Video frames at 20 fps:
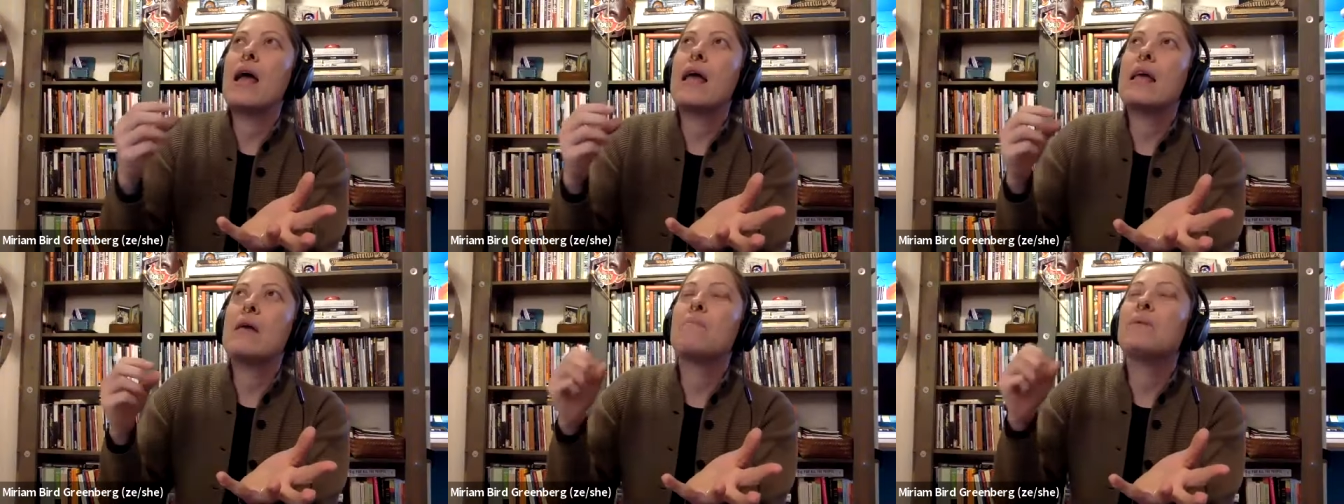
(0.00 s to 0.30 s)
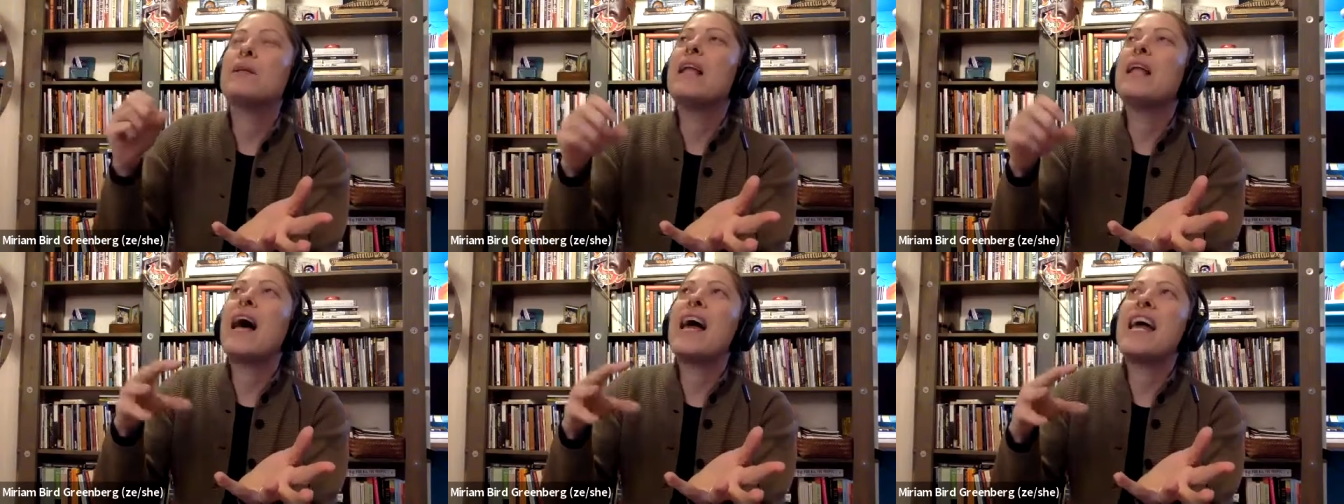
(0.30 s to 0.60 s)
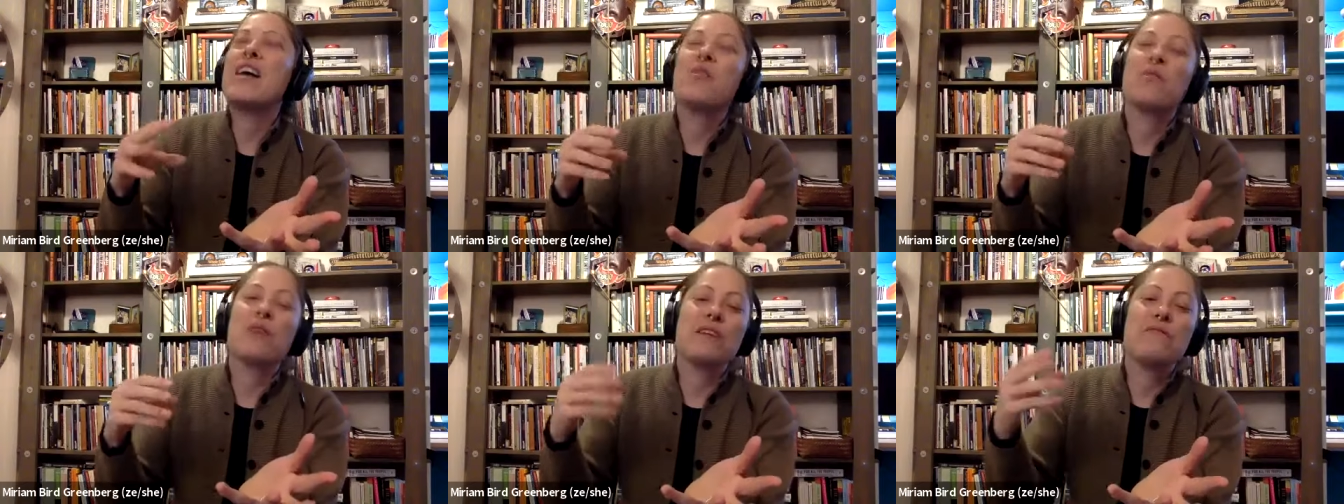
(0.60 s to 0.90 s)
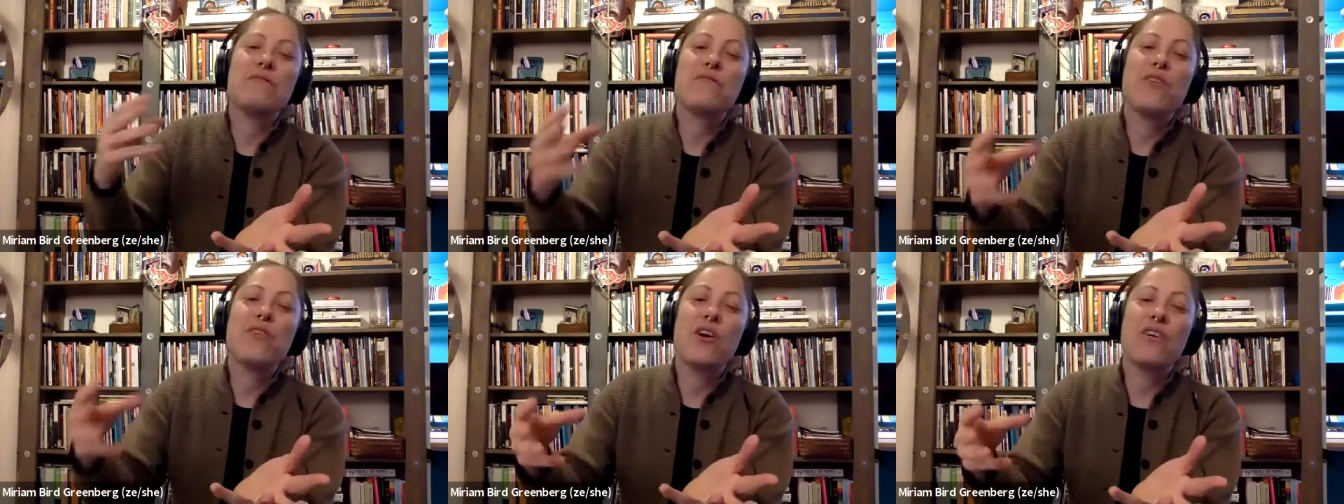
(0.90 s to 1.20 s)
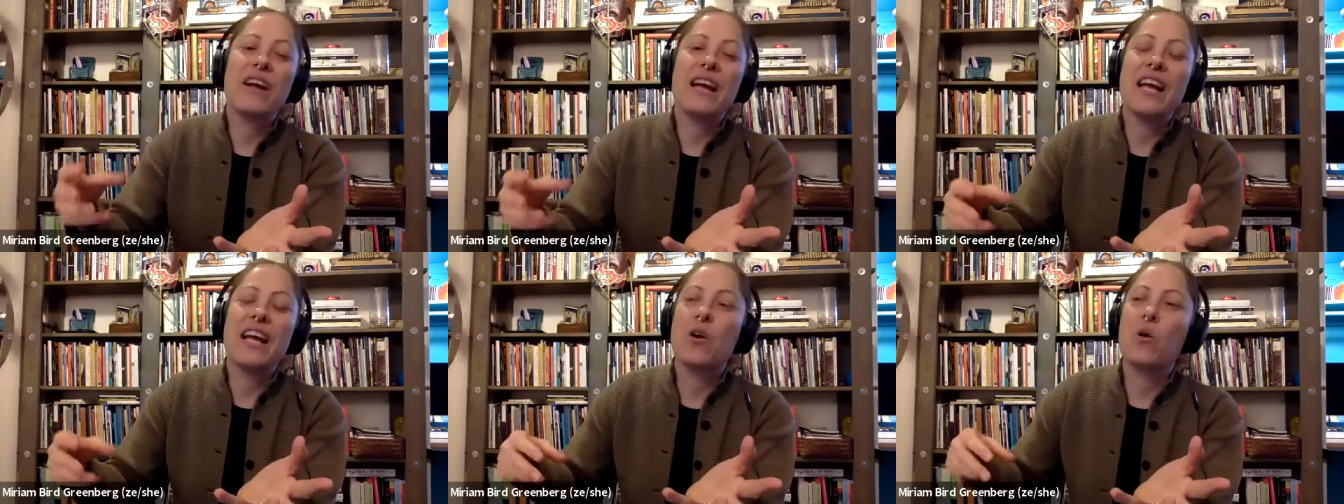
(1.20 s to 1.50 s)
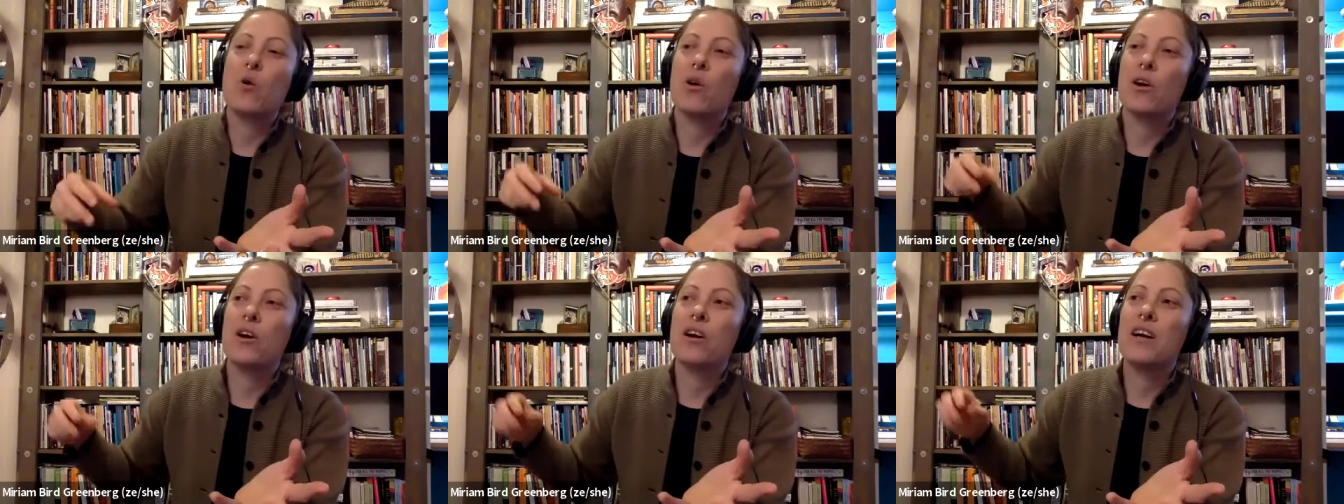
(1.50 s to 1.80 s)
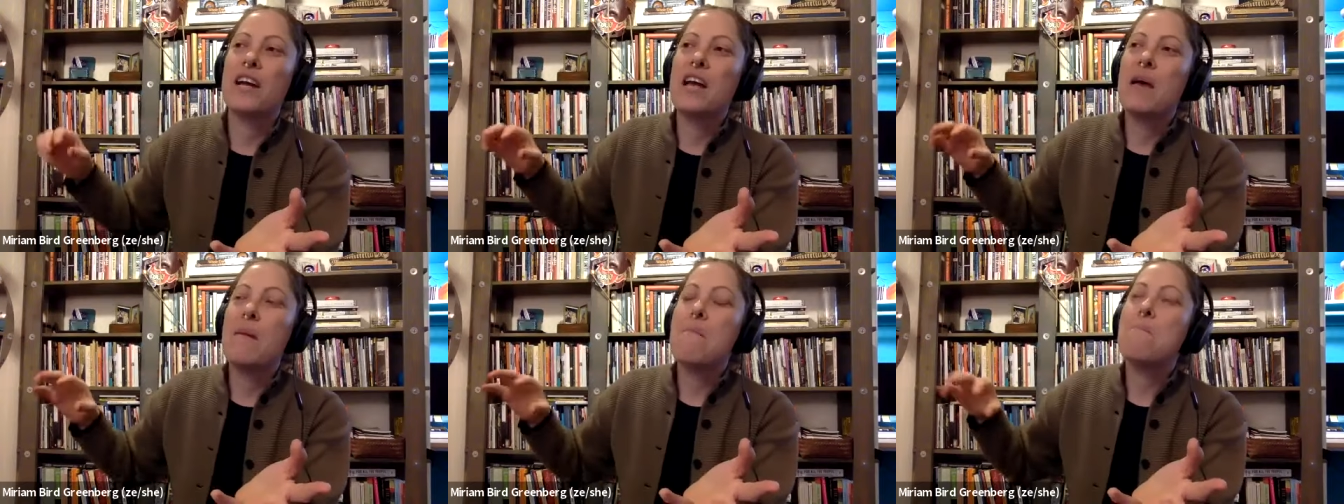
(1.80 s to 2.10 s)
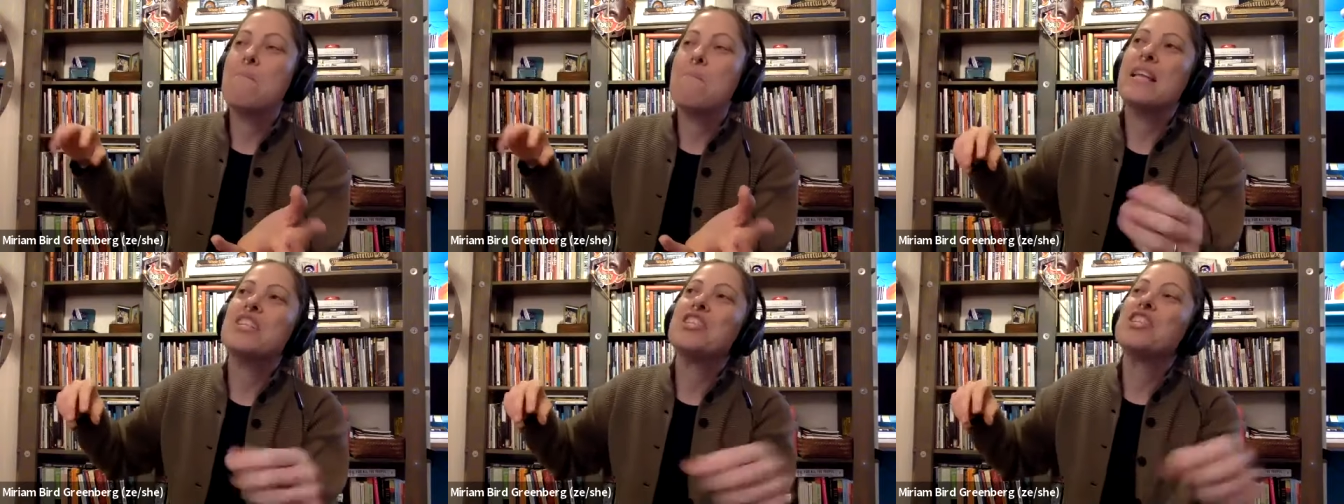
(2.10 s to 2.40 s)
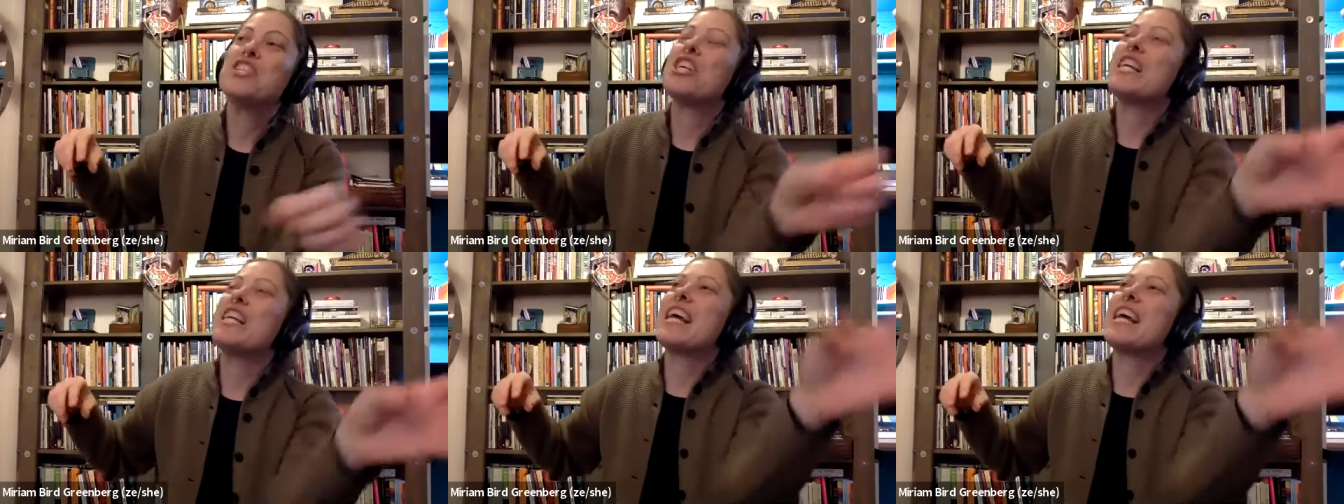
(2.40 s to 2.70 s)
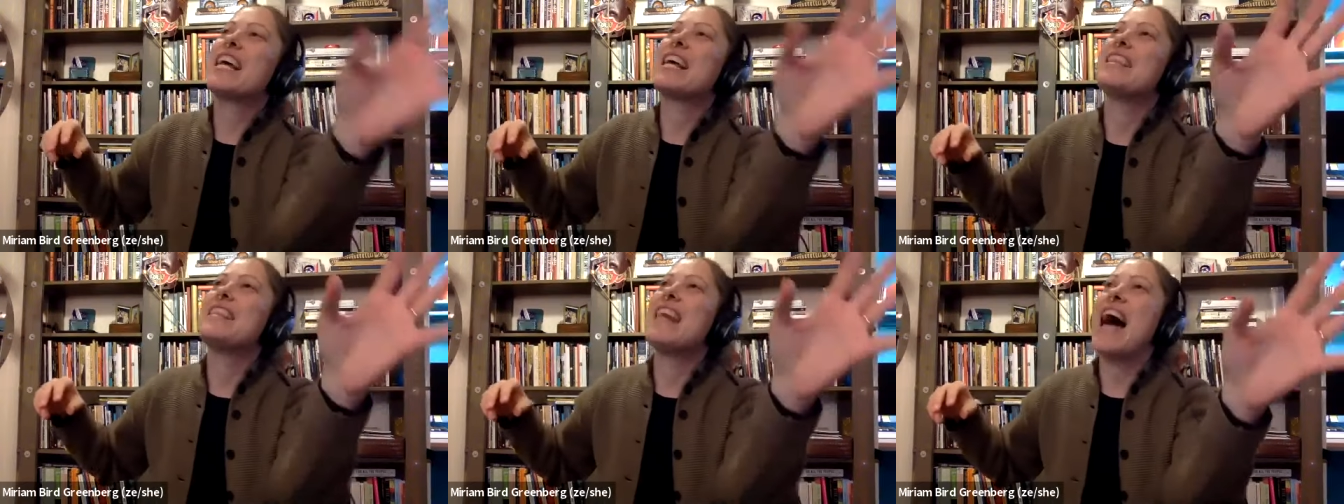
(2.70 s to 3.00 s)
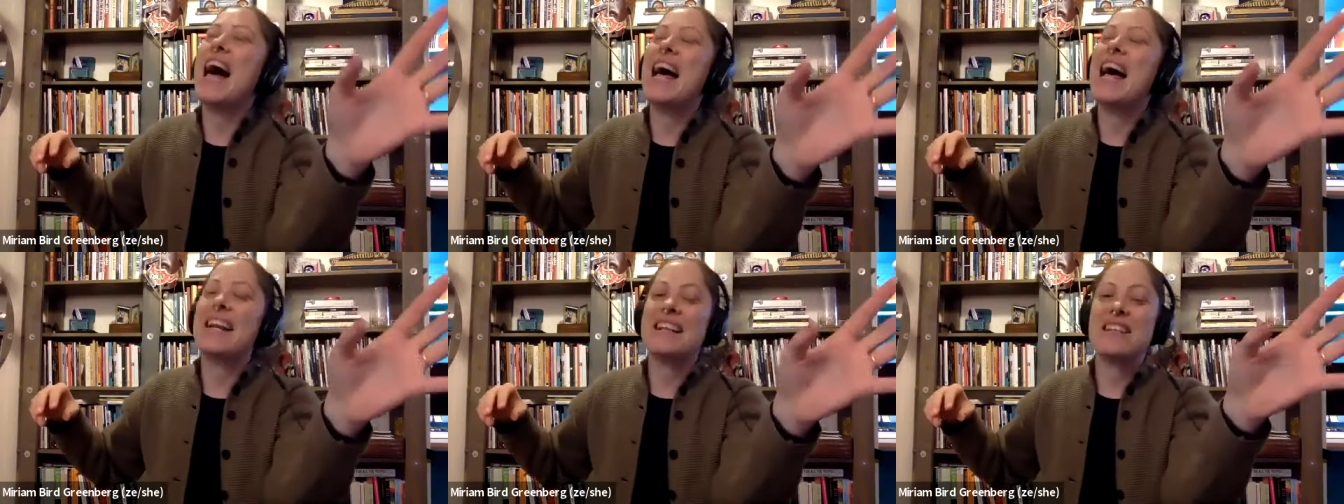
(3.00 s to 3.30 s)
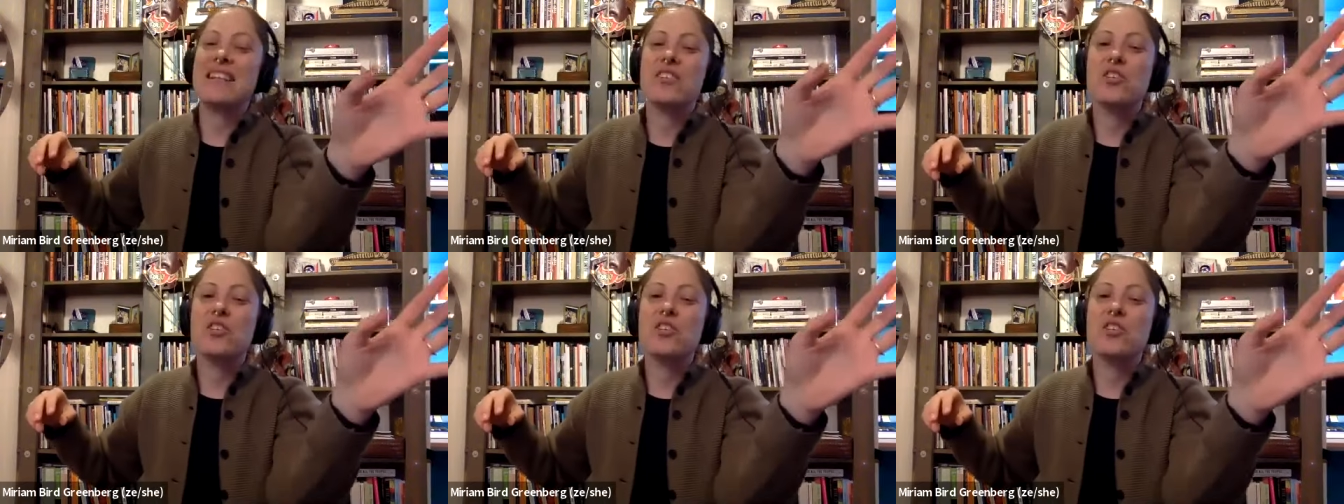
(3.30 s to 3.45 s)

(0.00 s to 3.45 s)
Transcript: implying or inferring or mentioning that